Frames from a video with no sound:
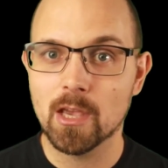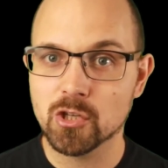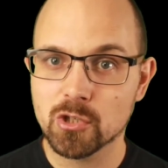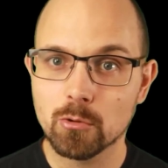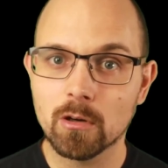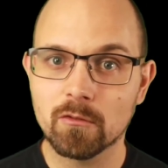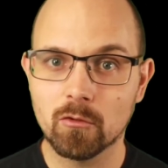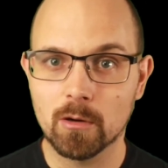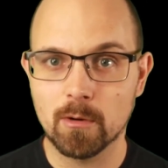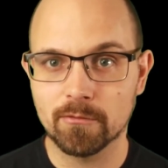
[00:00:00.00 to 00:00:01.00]
a short
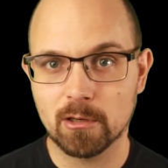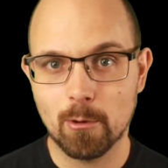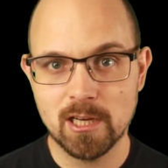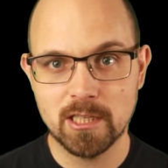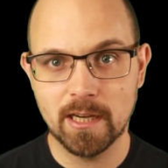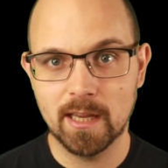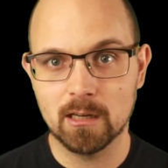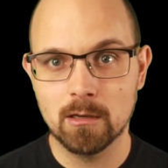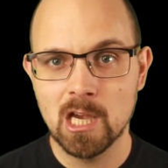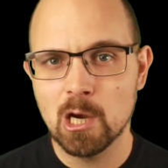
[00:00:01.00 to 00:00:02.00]
form of the
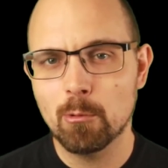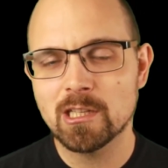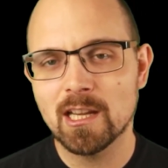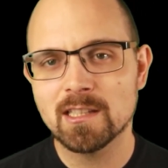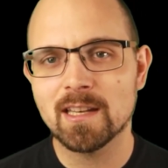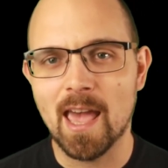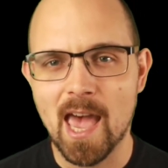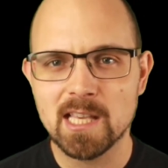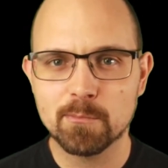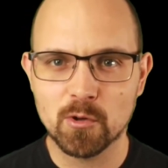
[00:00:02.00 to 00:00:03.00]
questionnaire which isn't
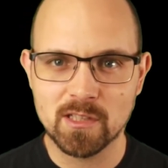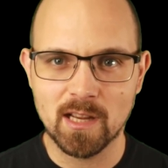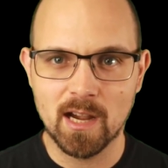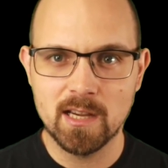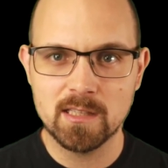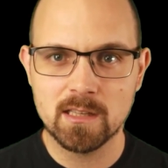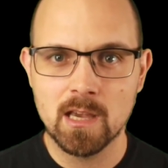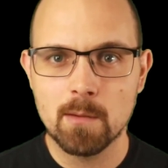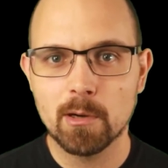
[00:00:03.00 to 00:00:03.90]
as precise,